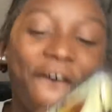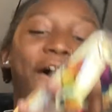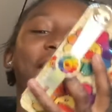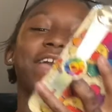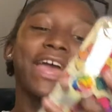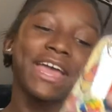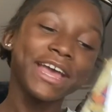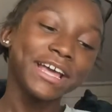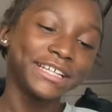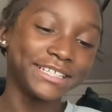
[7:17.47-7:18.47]
Okay.
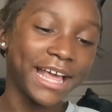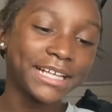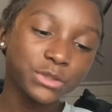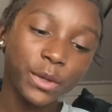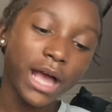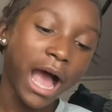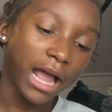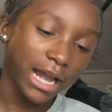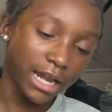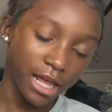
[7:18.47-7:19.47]
Next, we
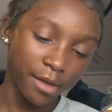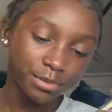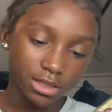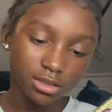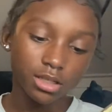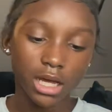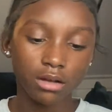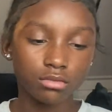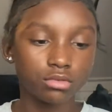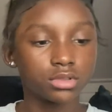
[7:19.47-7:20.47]
got Clips. I
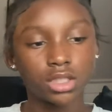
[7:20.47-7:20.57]
don't use